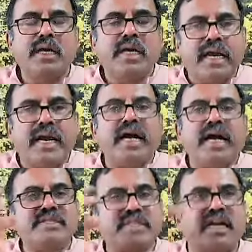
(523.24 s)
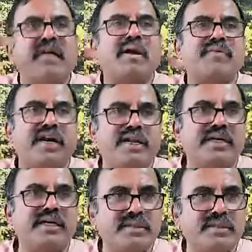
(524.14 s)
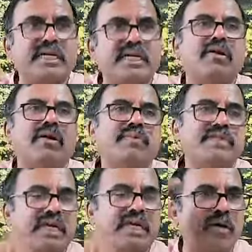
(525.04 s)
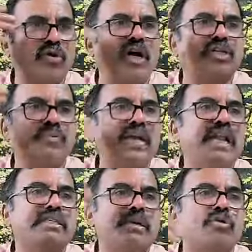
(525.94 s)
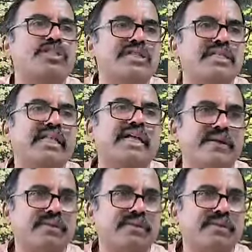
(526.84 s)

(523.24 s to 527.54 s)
Hiranyagarbha is subtle level of reality. Subtle level, thoughts, feelings, emotions, like that.